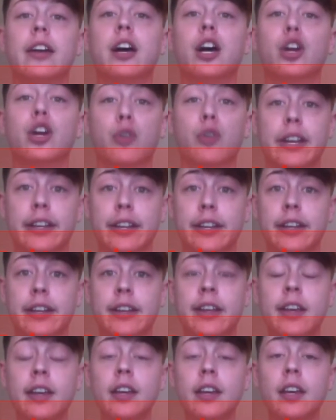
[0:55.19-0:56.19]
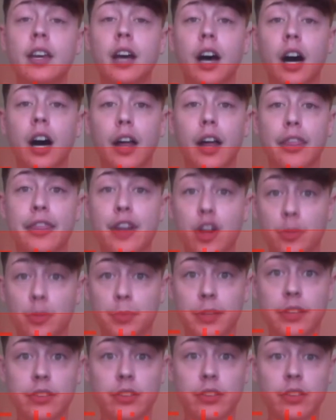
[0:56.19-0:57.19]
accredited
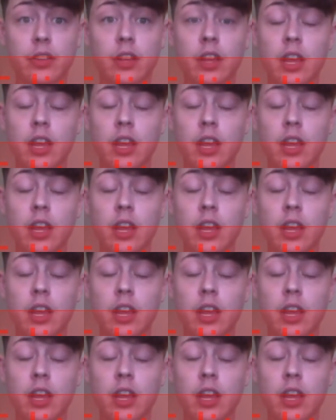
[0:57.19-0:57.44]
therapist.